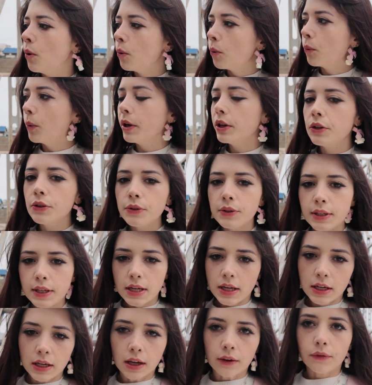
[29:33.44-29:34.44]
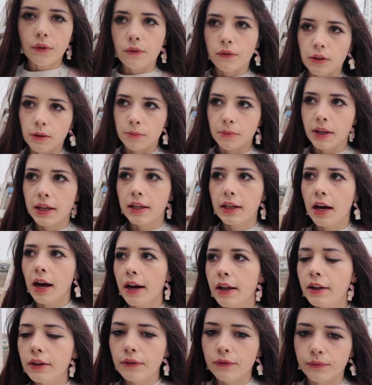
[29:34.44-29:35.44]
when you see enough of them, they
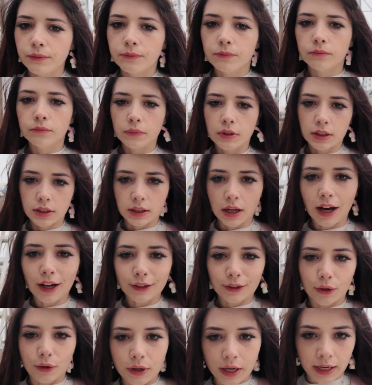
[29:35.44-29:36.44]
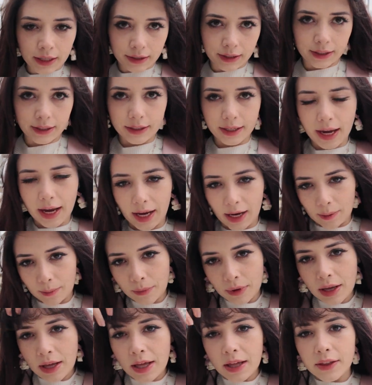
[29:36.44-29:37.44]
kind of start looking the
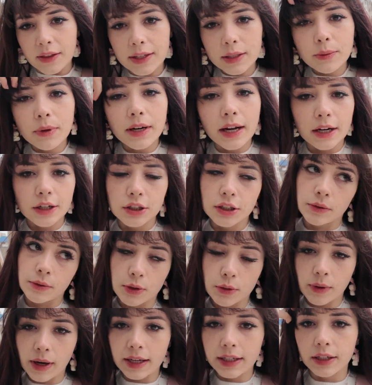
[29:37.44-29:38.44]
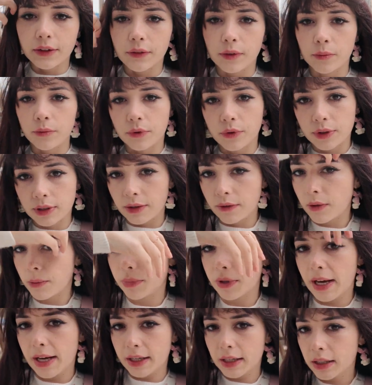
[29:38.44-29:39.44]
same. This one actually was quite different because of the
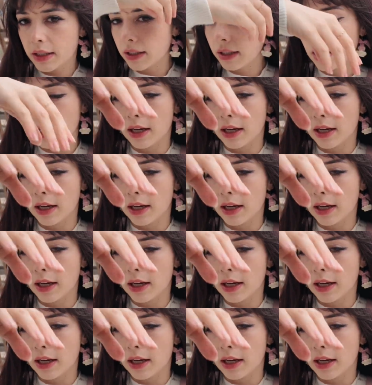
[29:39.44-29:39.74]
black